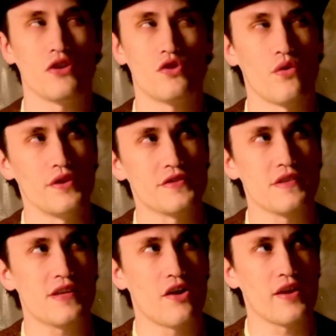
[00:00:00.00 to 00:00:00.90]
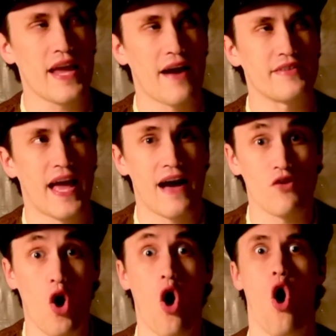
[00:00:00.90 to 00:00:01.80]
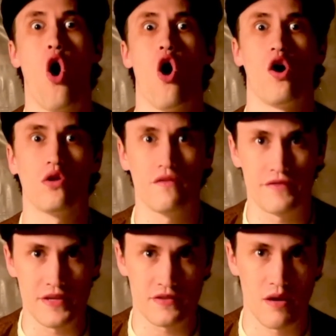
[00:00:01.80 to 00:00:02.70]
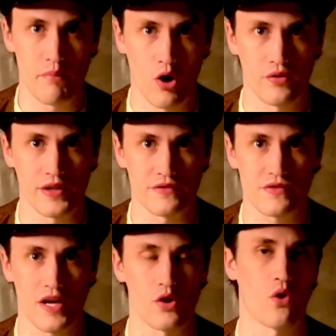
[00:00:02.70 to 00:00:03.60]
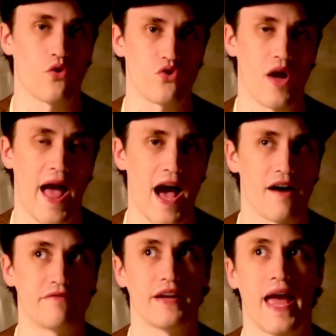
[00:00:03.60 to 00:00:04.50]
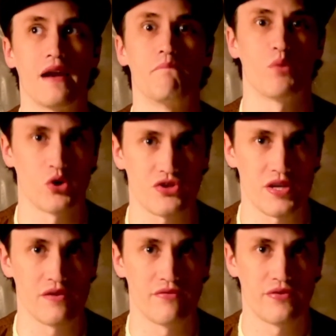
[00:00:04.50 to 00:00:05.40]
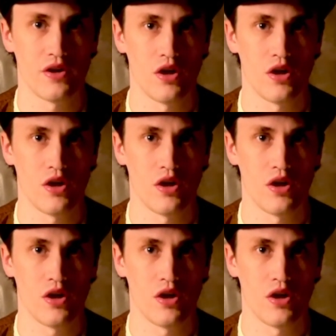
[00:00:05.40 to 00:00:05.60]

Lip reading: don't necessarily have to have all of these components in order to have an immersive